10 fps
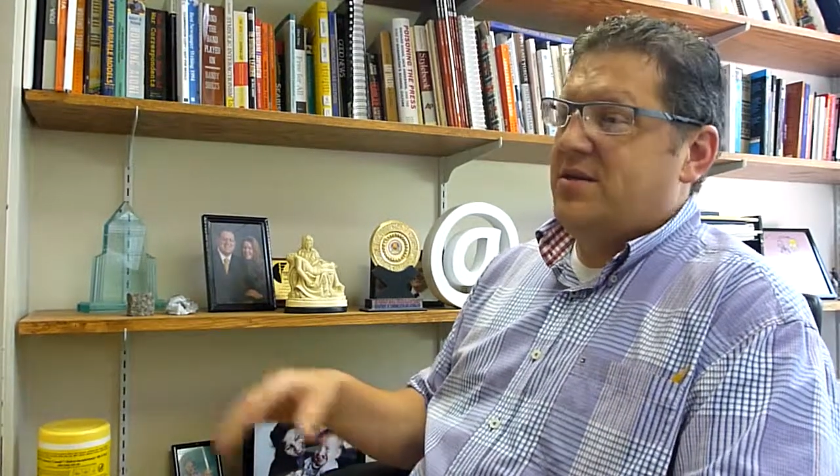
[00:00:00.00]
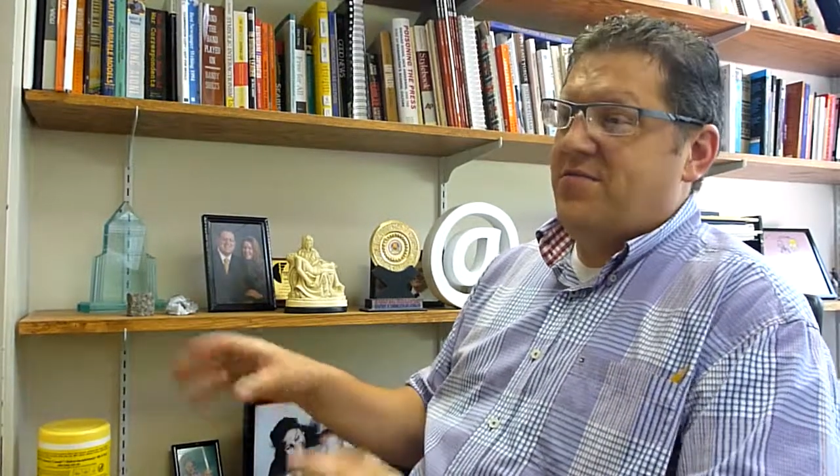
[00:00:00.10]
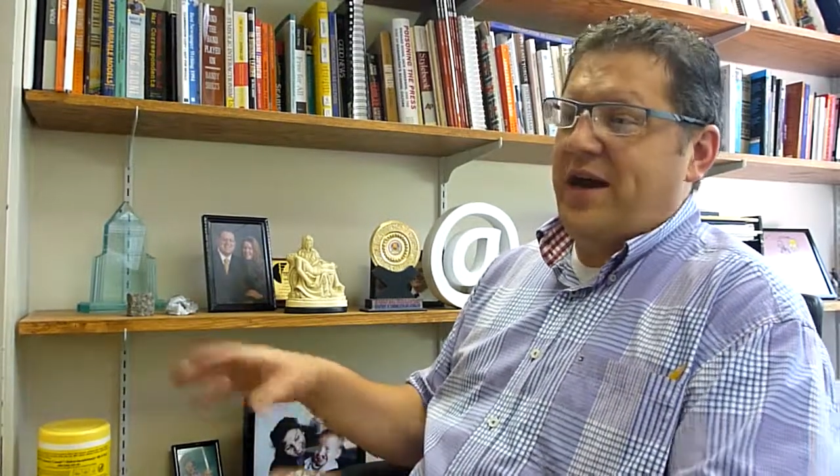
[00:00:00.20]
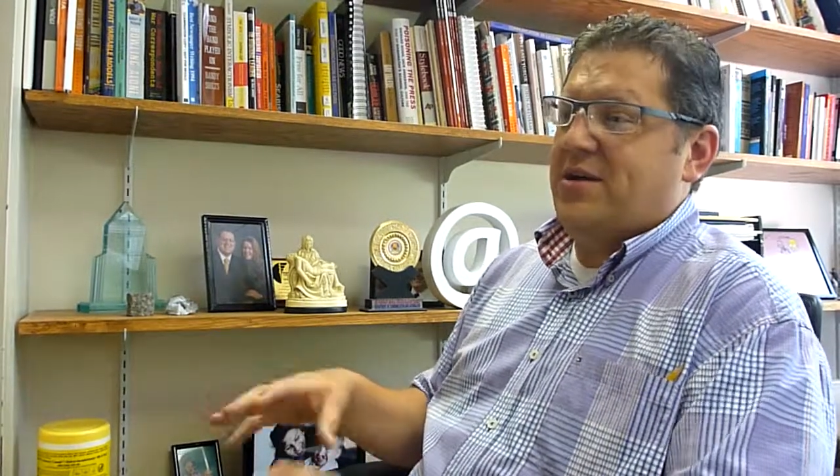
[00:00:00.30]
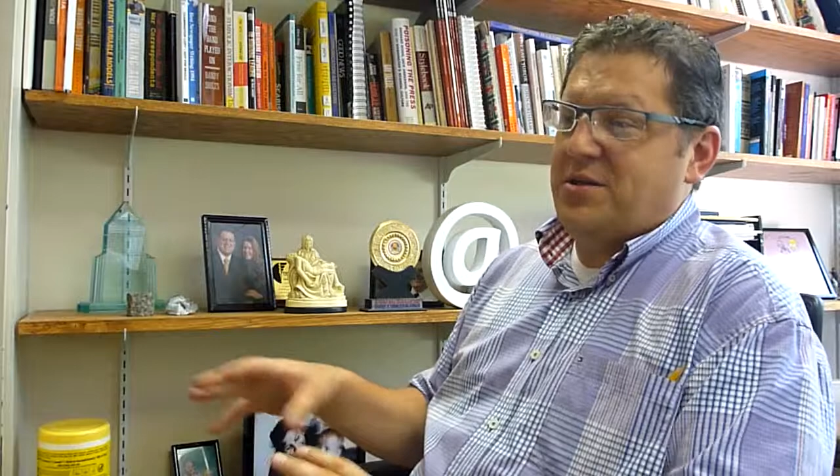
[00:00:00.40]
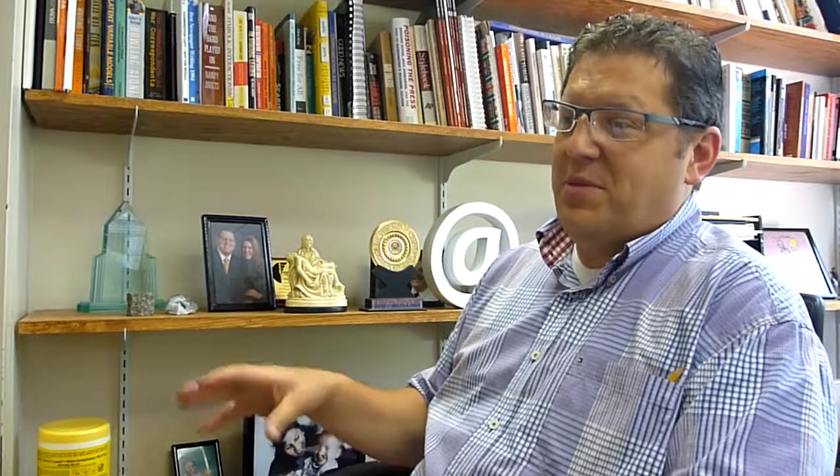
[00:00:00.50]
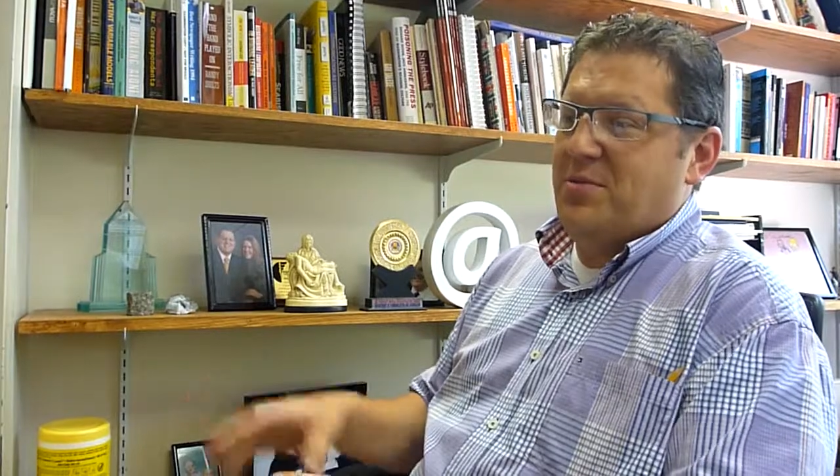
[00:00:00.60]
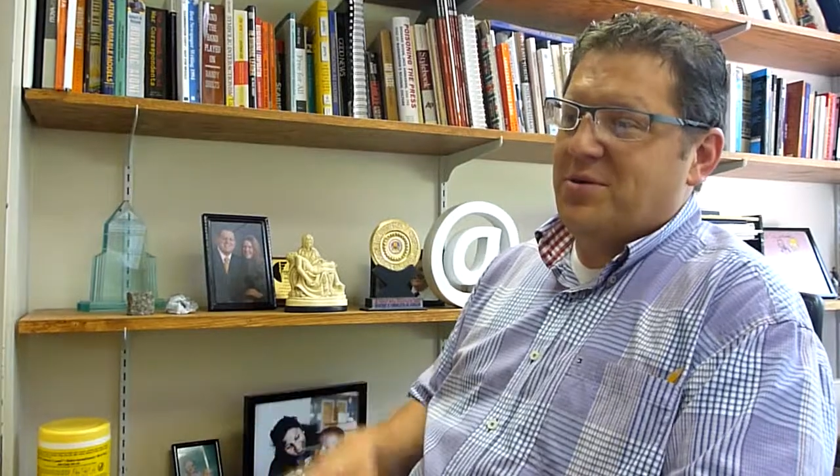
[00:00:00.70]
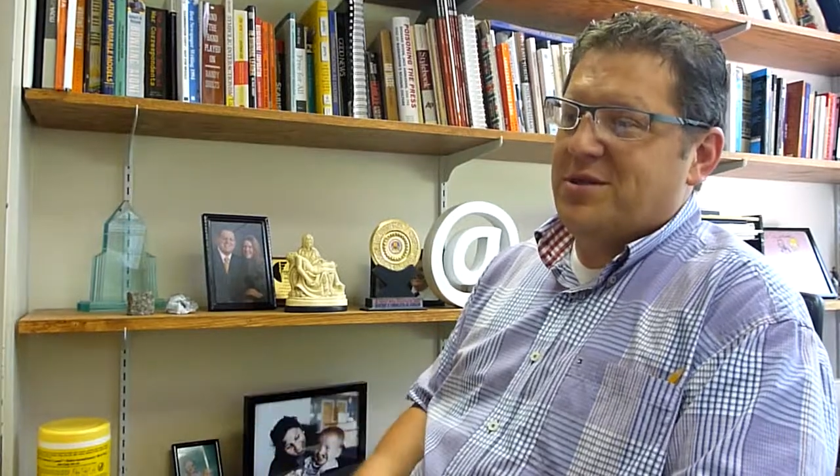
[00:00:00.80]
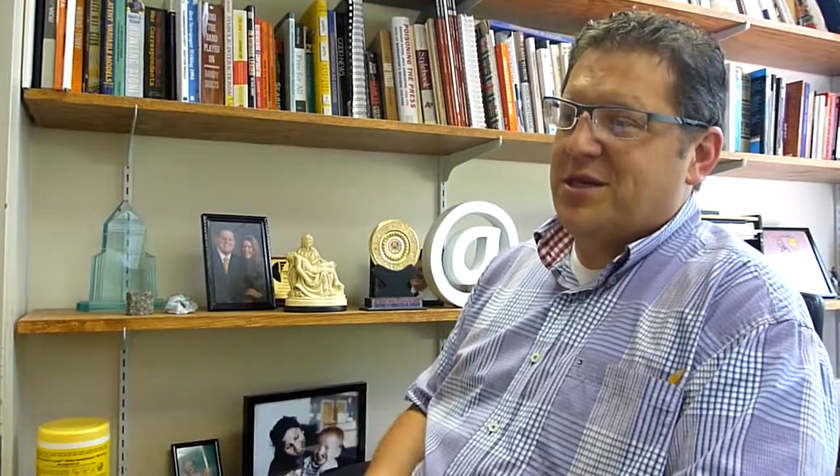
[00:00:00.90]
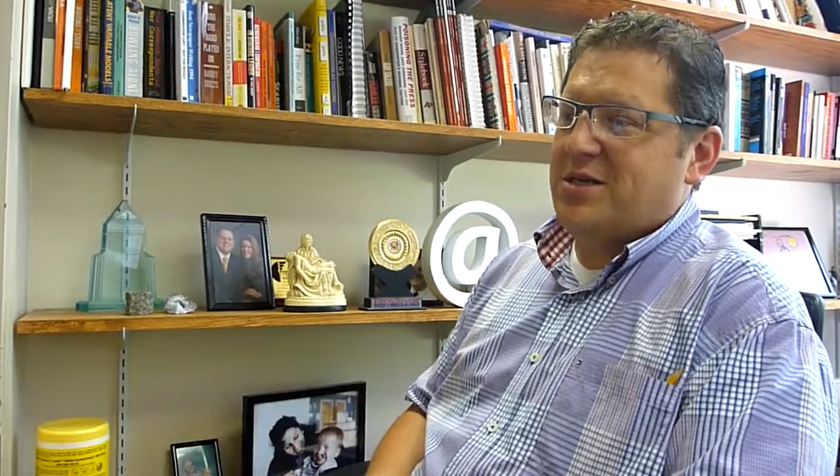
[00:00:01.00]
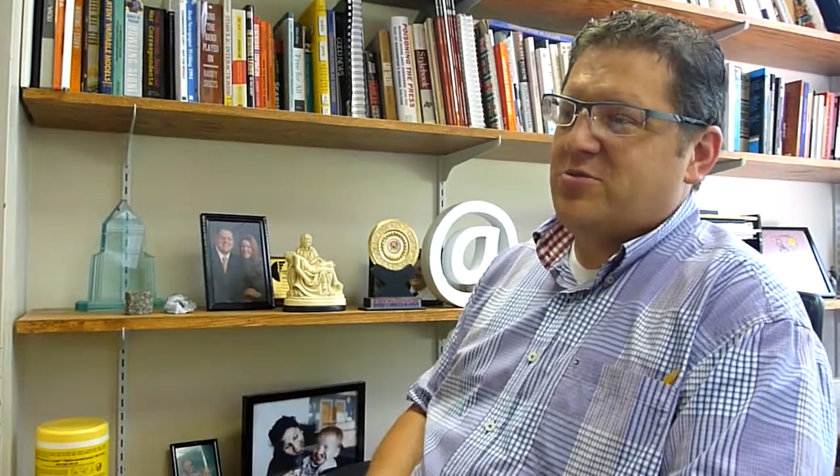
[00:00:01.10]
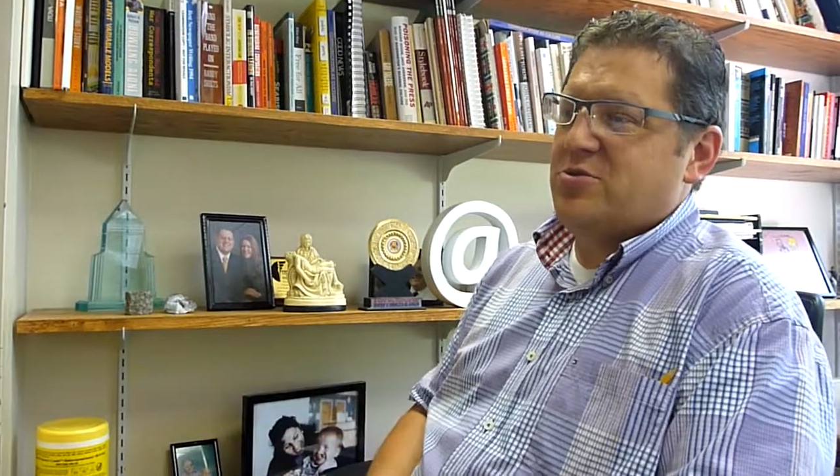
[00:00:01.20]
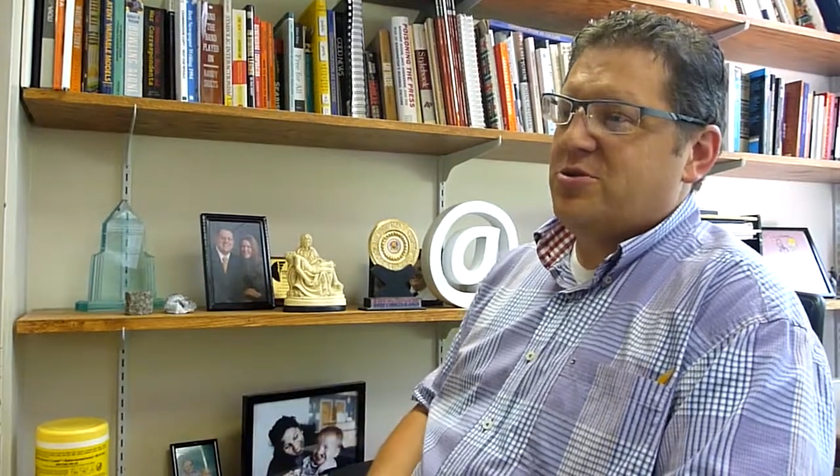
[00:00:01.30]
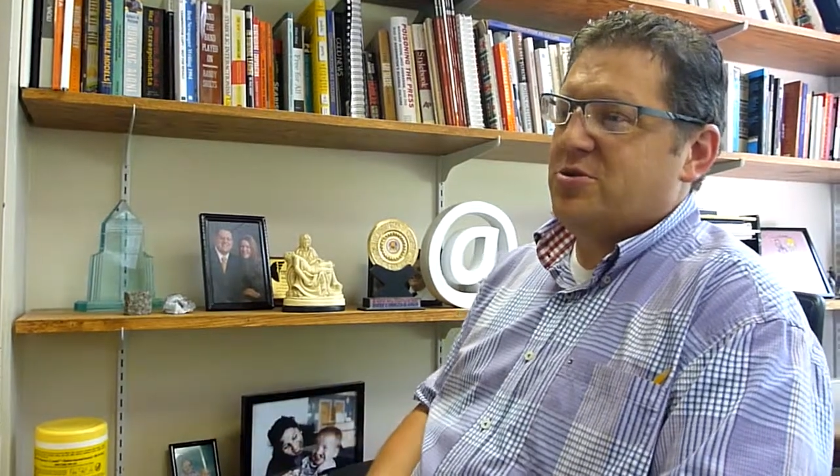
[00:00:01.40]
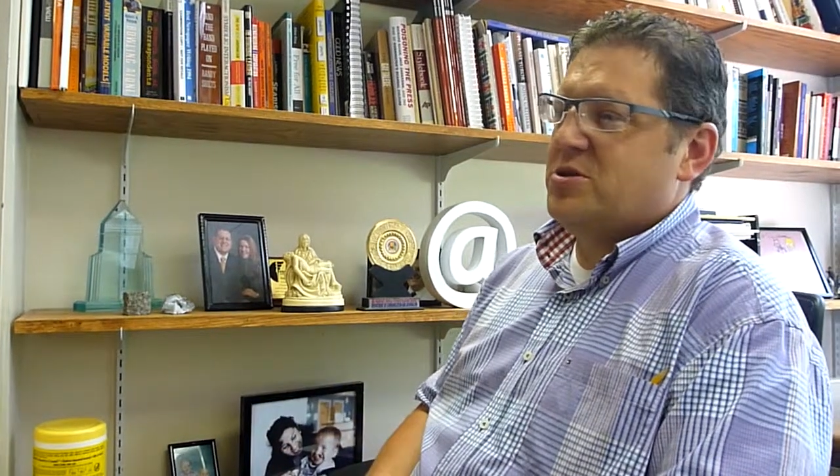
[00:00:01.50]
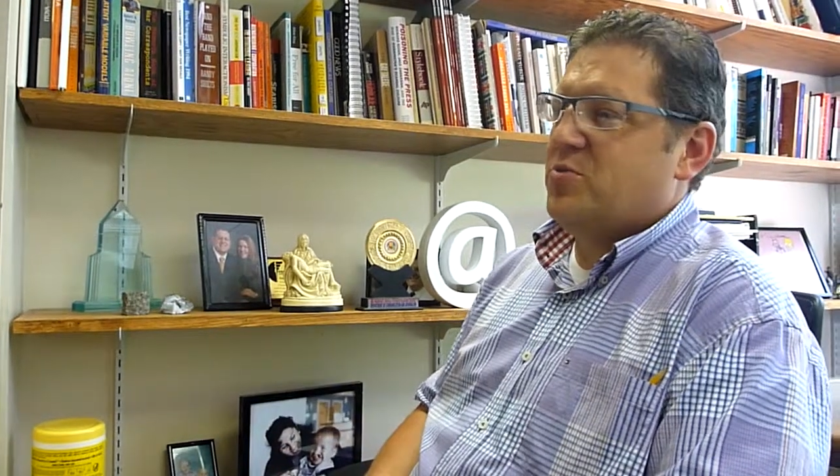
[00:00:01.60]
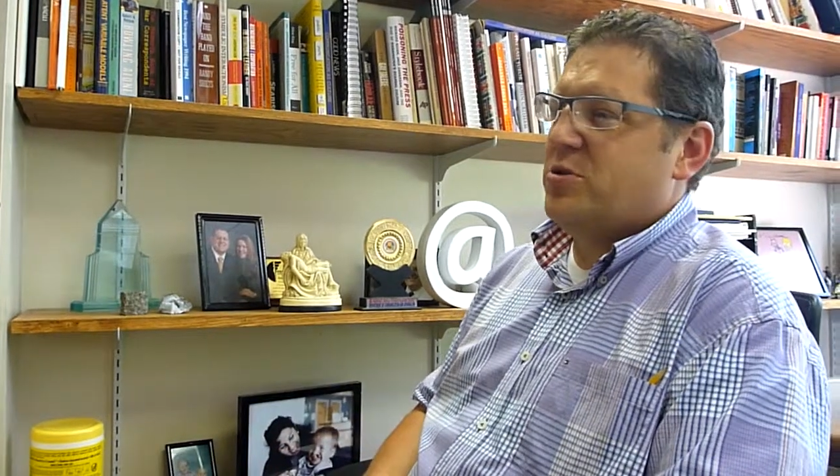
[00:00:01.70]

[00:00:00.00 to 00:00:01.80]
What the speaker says: faculty member of this high school journalism